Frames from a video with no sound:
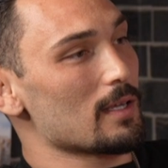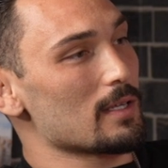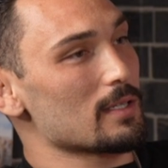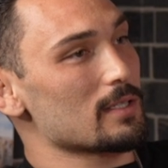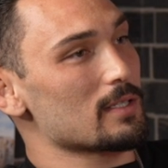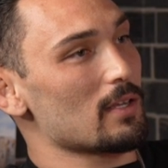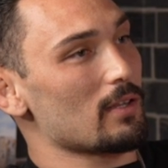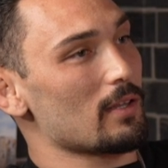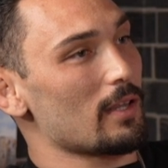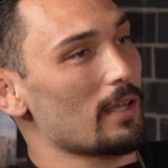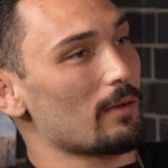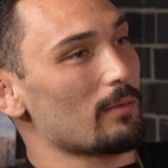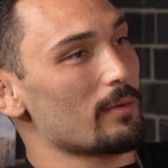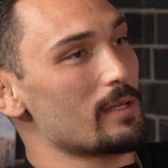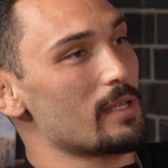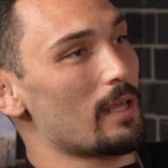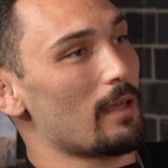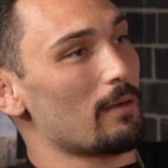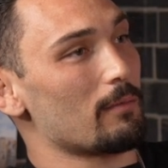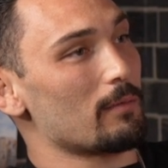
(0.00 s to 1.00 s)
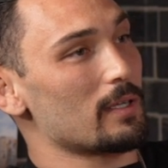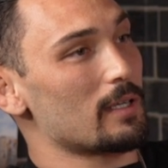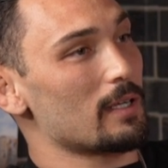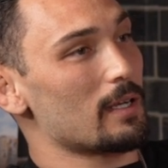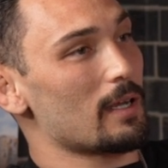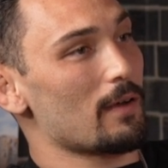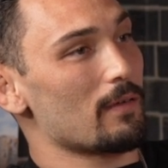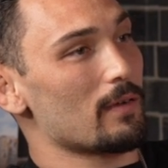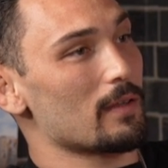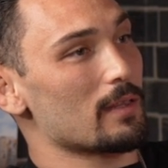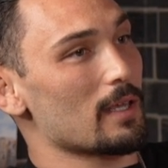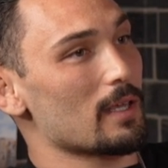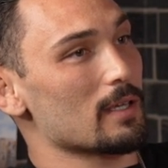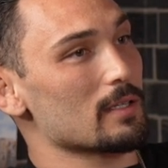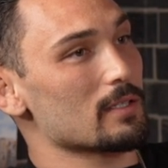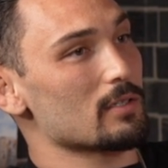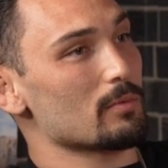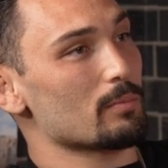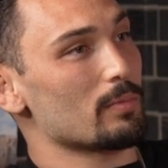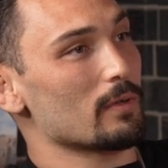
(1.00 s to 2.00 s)
So like we did everything
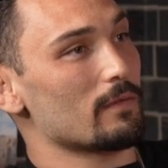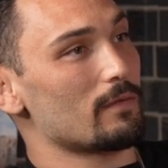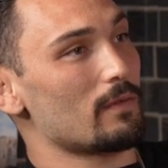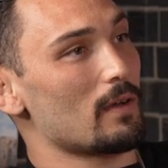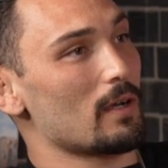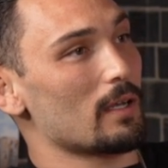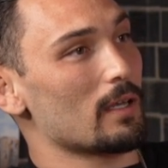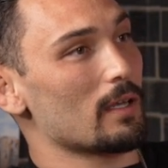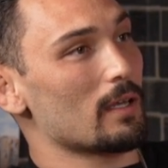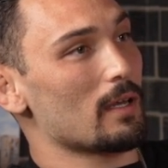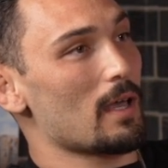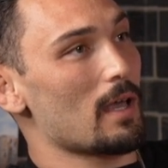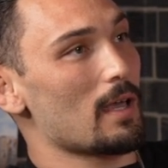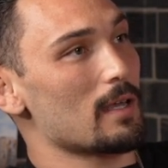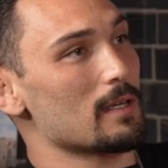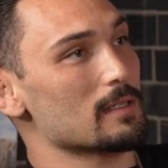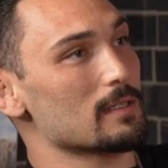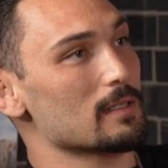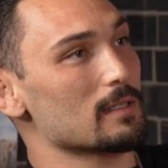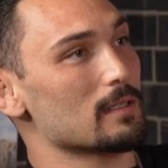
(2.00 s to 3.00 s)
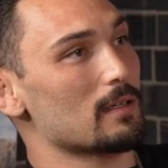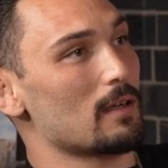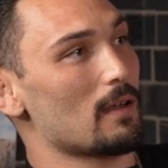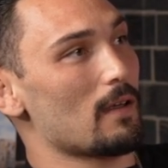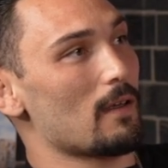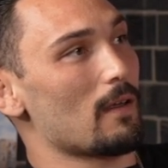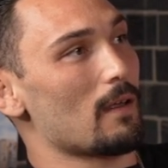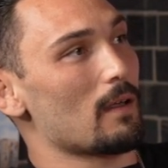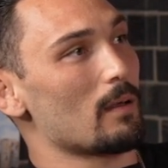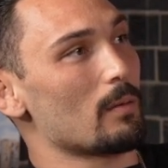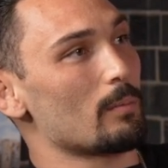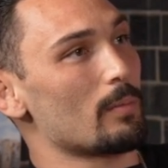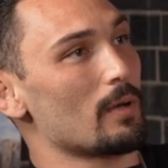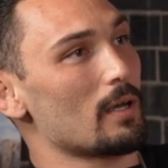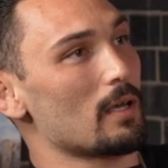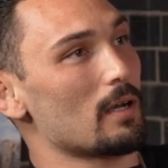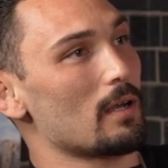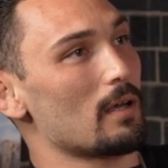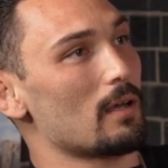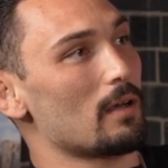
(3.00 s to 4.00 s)
super fucking nice, but